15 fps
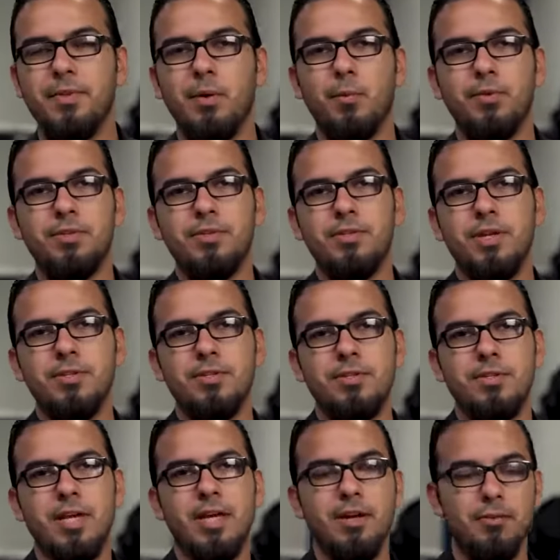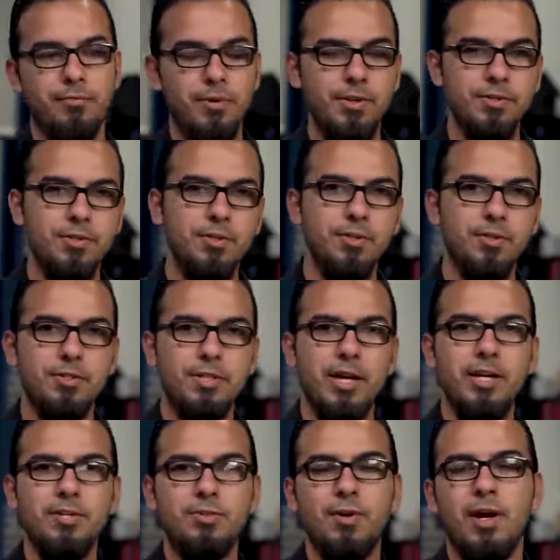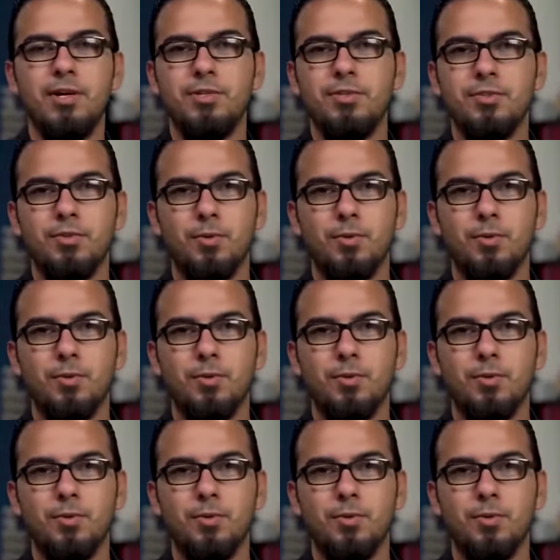And what this does is, again, it fills in those tiny scratches and